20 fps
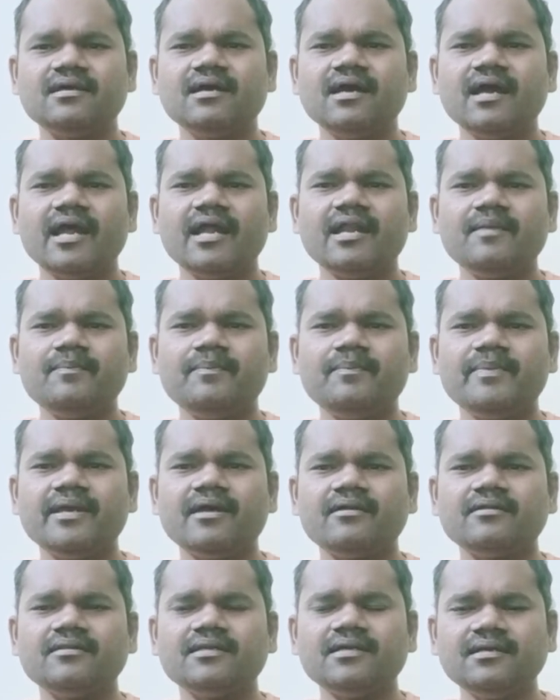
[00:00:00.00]
and
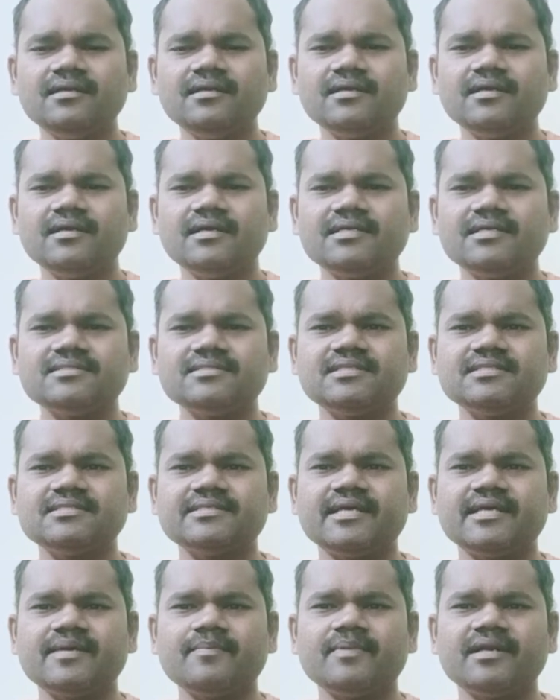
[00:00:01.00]
beyond that it is the
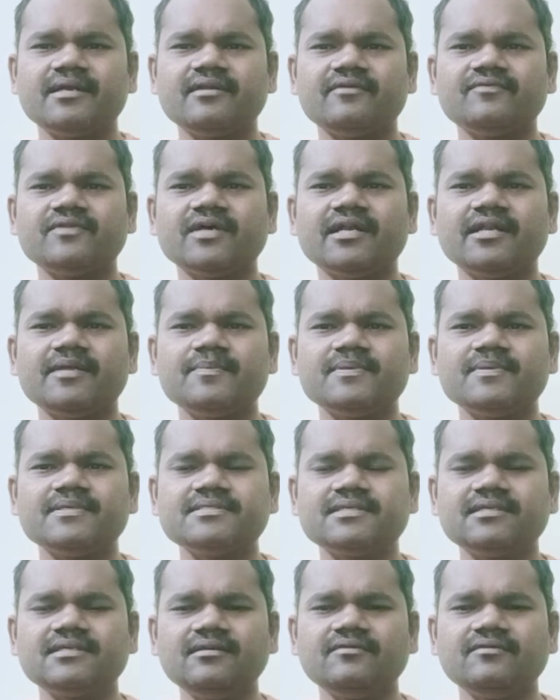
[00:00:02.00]
same rate of
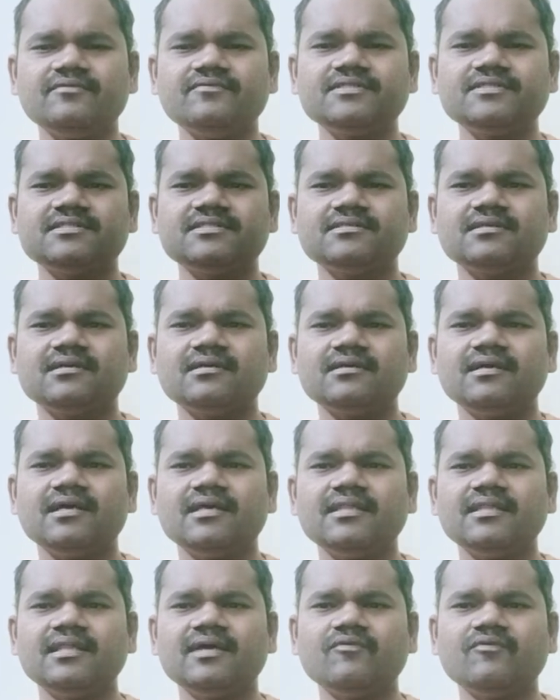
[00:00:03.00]
30%, which
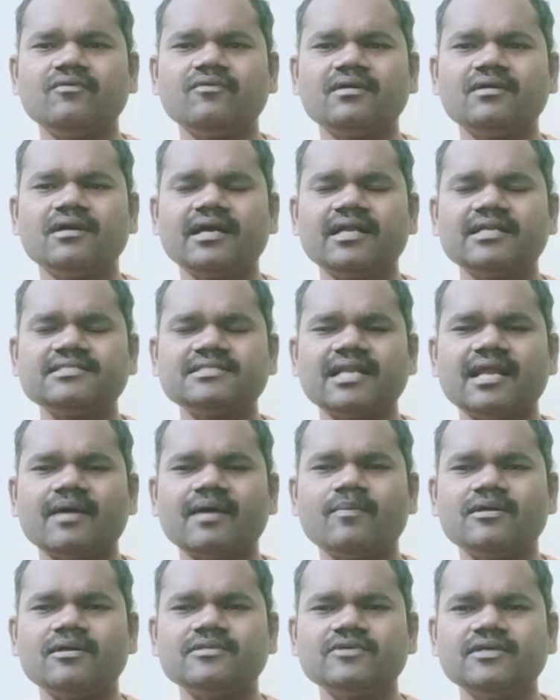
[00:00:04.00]
in the current slab
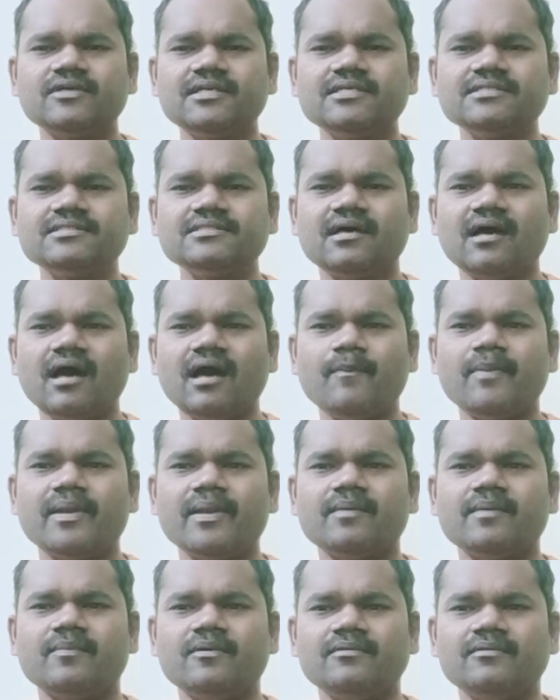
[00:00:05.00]
also it is applicable.